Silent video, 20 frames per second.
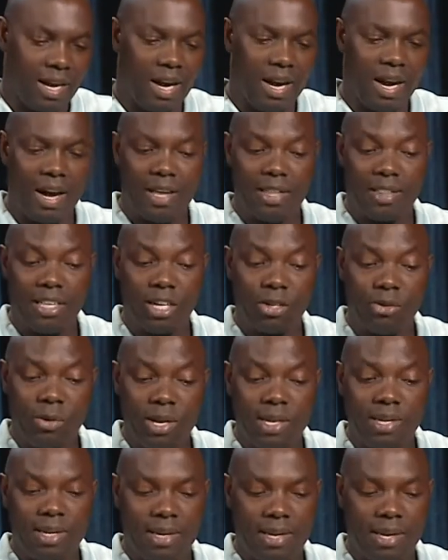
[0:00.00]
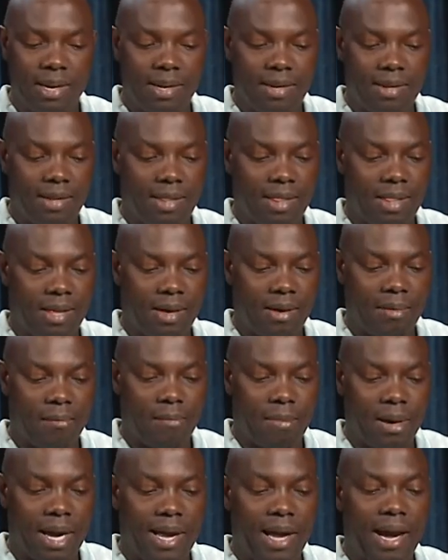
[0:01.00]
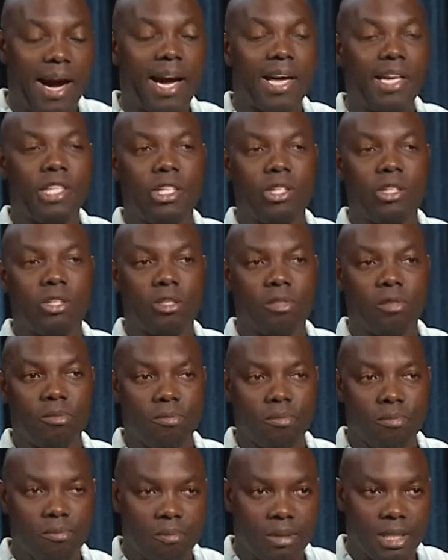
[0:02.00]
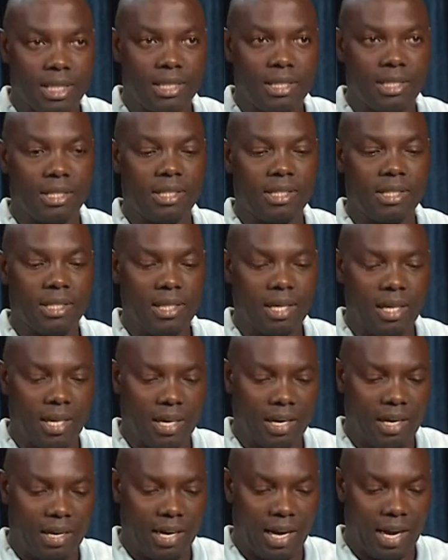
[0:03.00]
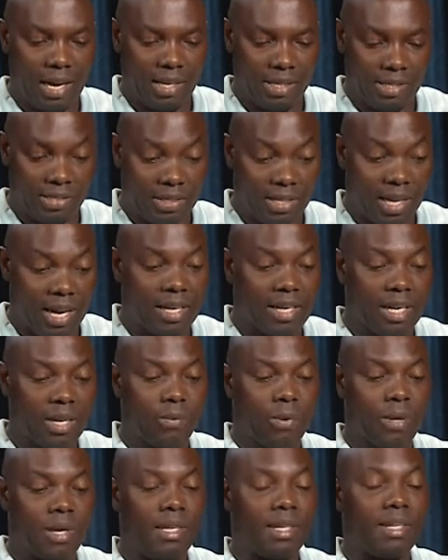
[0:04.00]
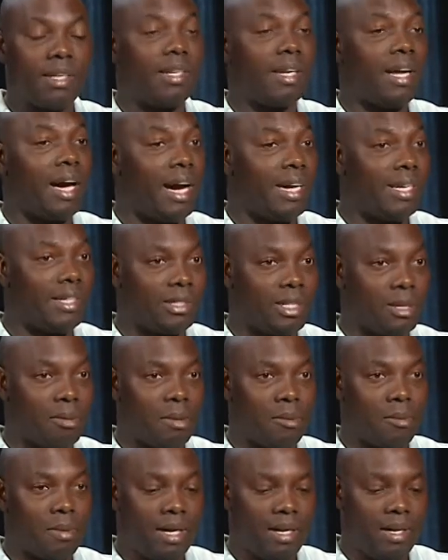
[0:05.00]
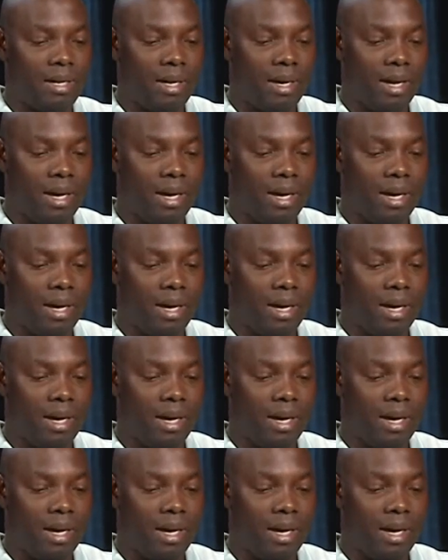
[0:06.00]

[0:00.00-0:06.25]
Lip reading: The 29th biannual meeting is underway in Addis Ababa,